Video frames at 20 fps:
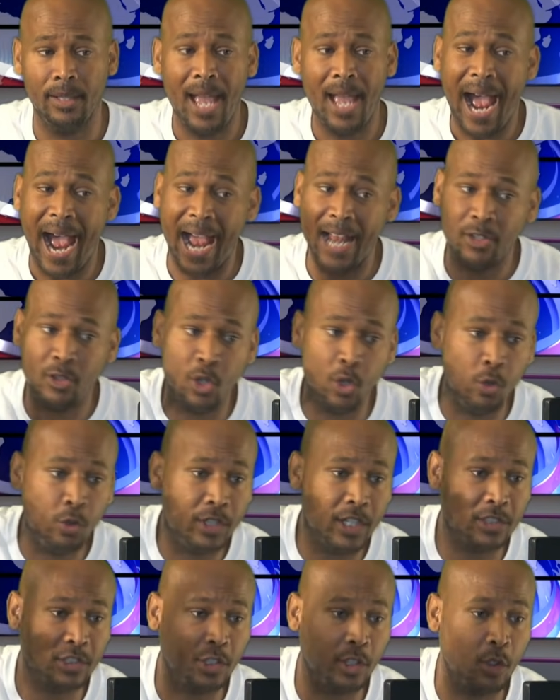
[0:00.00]
I do
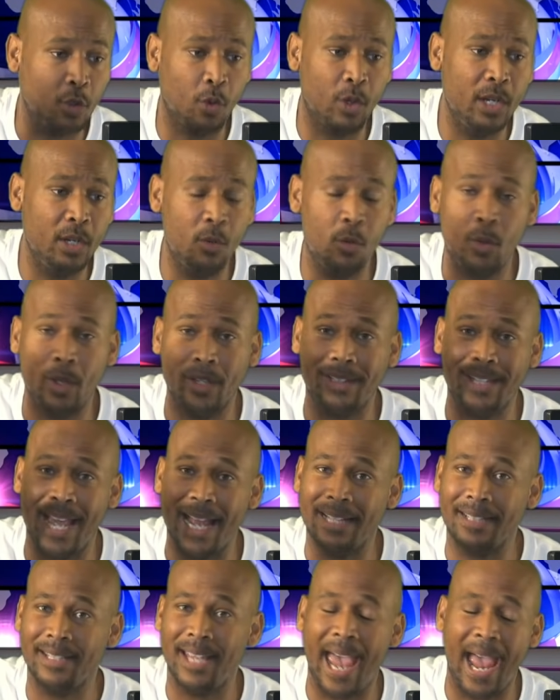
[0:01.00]
disagree with
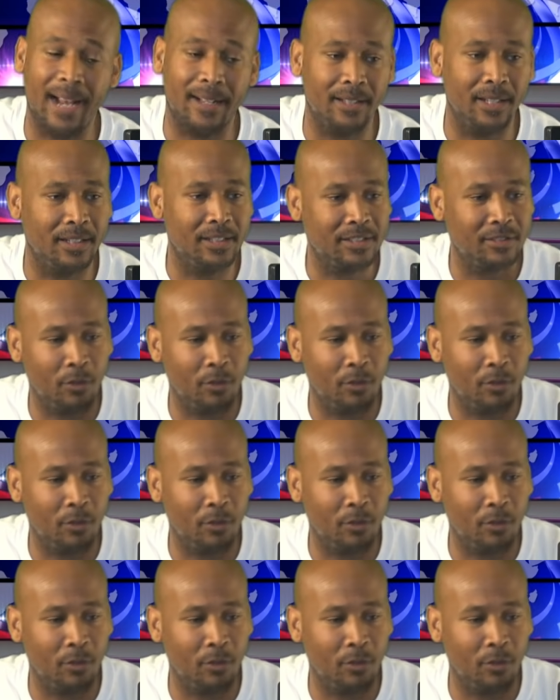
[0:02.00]
that tactics.